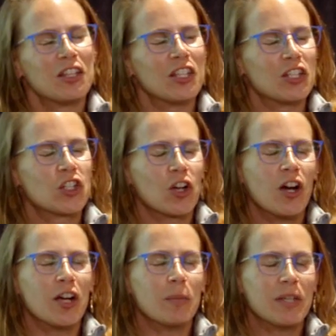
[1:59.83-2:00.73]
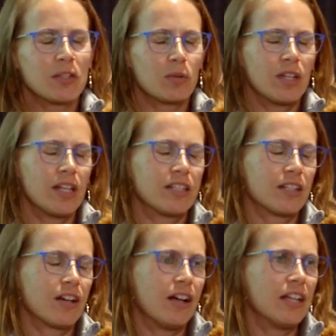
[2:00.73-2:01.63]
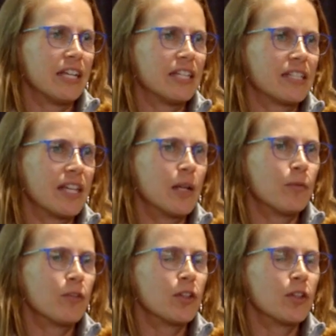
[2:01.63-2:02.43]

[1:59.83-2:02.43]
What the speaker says: The charm, as we like to call it, is set up for